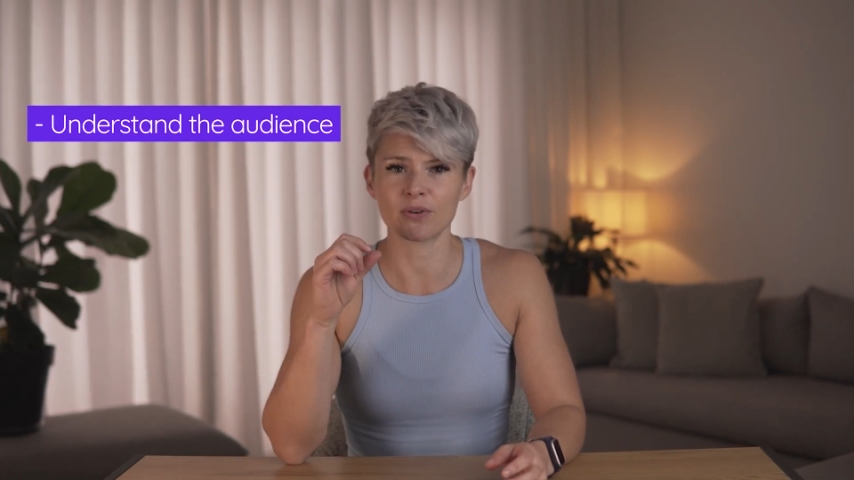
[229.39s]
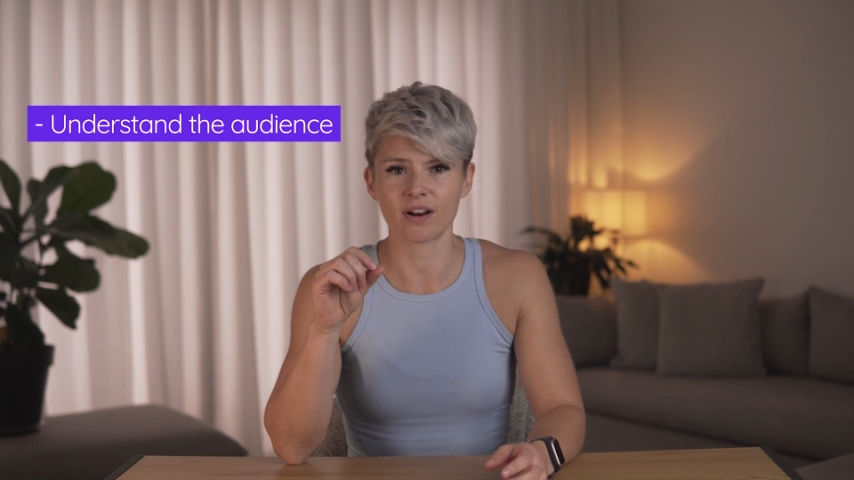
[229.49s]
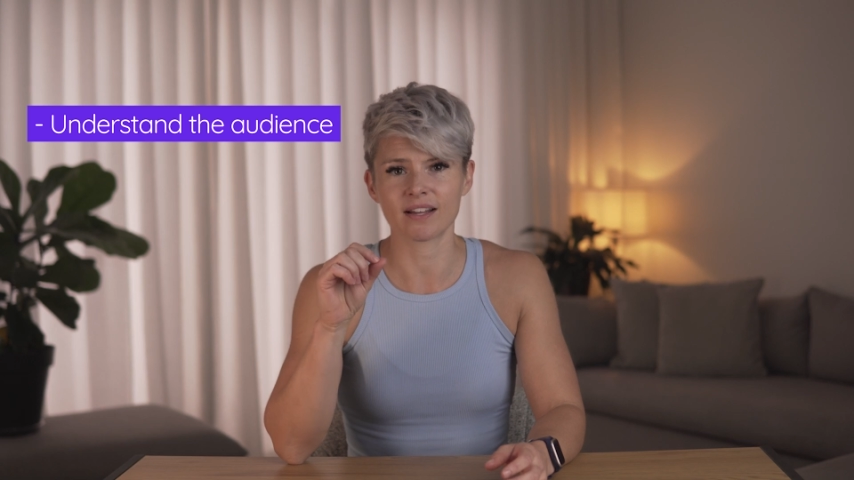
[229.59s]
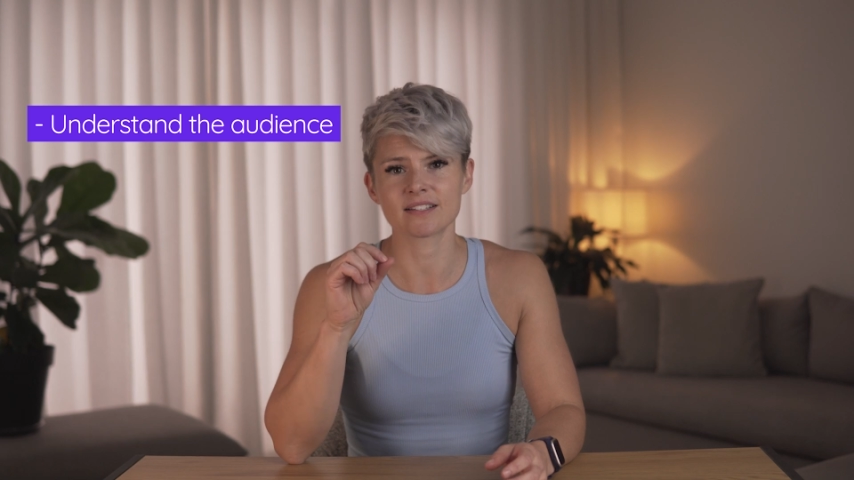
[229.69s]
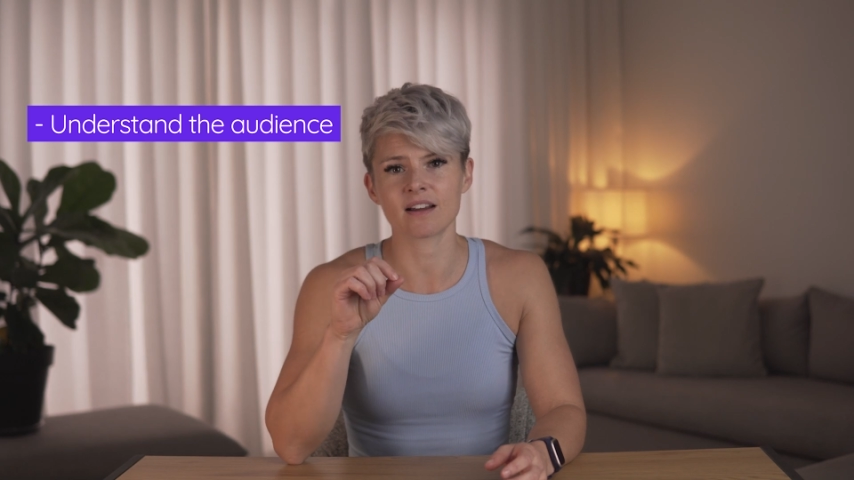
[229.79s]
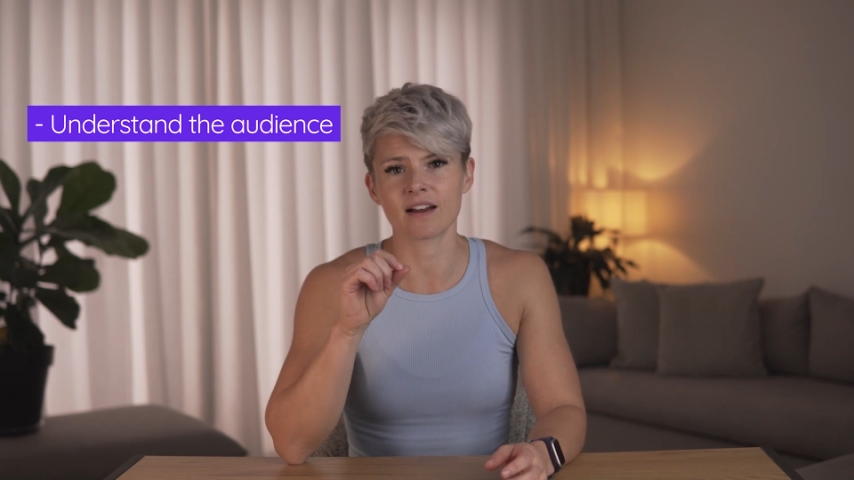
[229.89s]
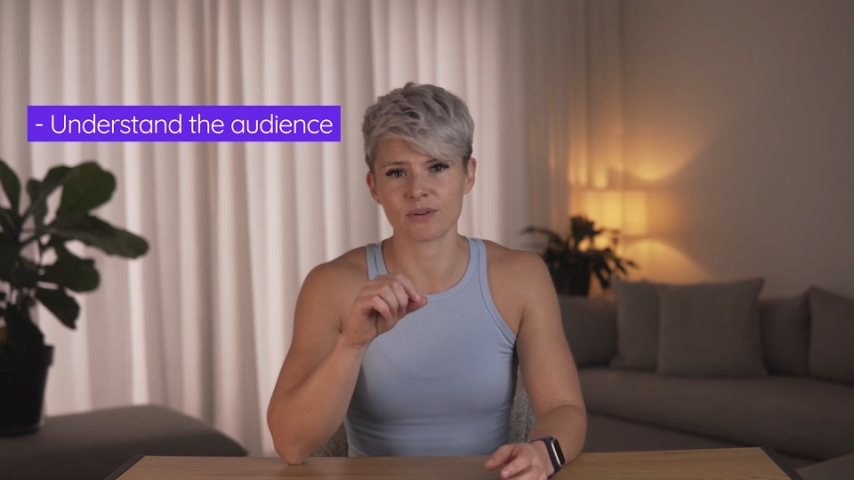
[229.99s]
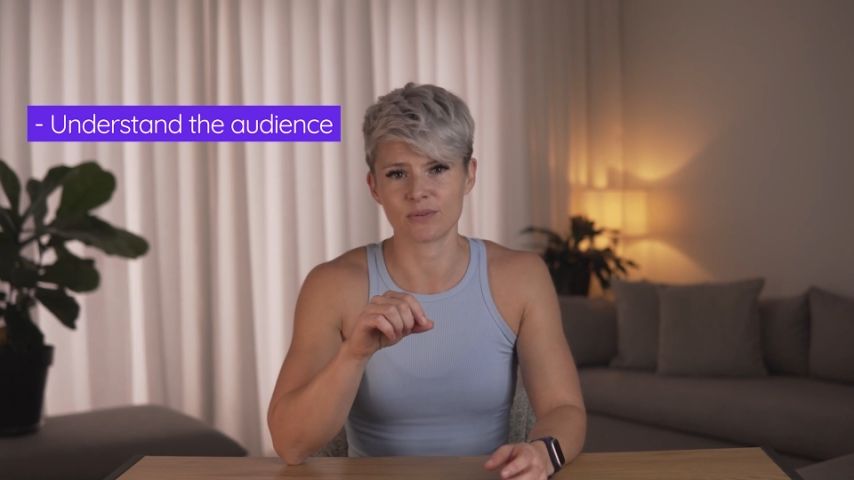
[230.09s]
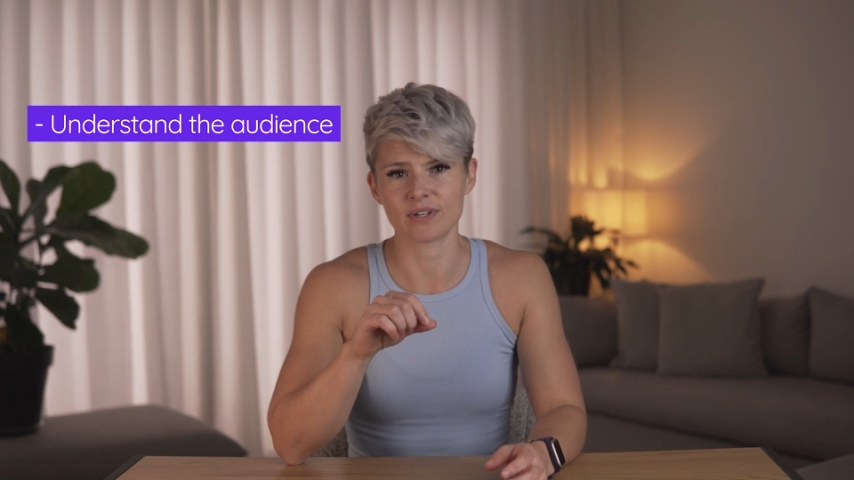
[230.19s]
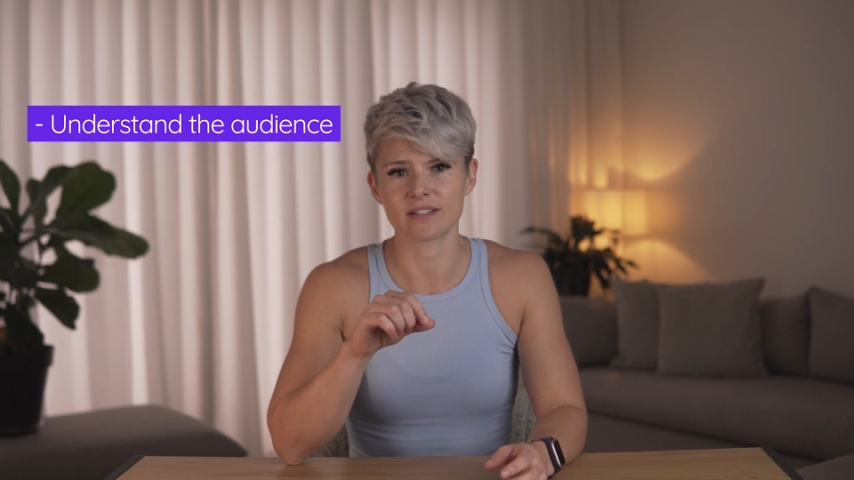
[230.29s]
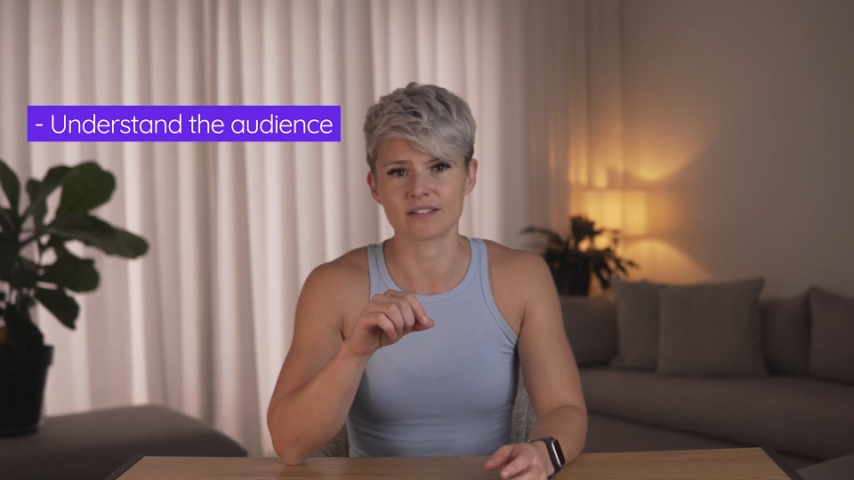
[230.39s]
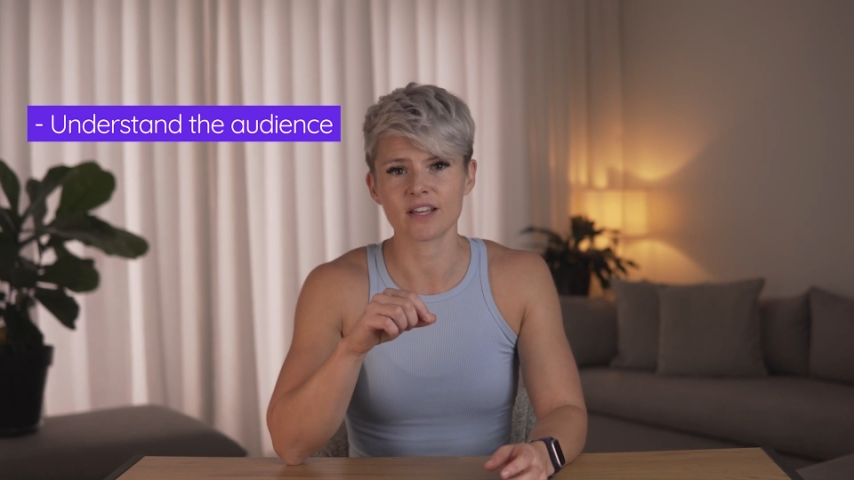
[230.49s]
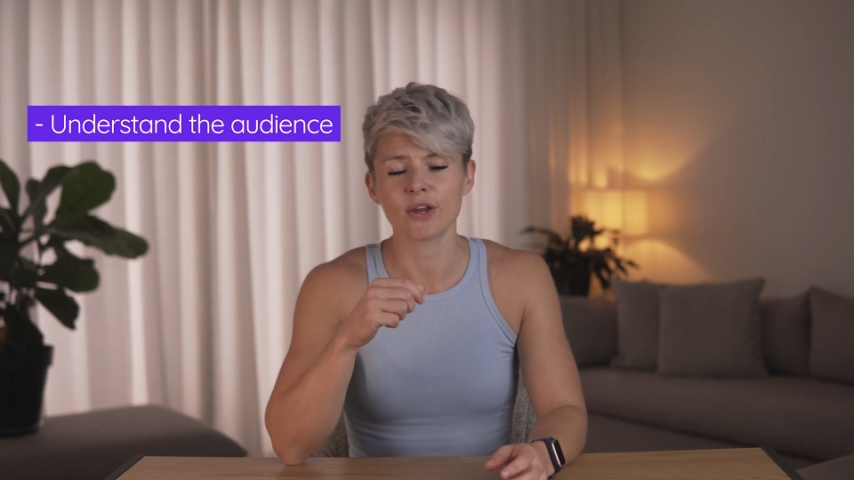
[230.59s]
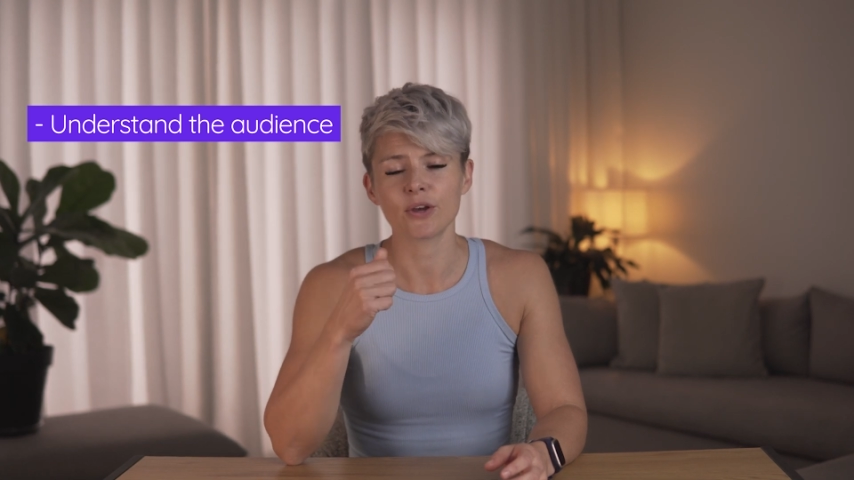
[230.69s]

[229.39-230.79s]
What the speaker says: your client's target audience,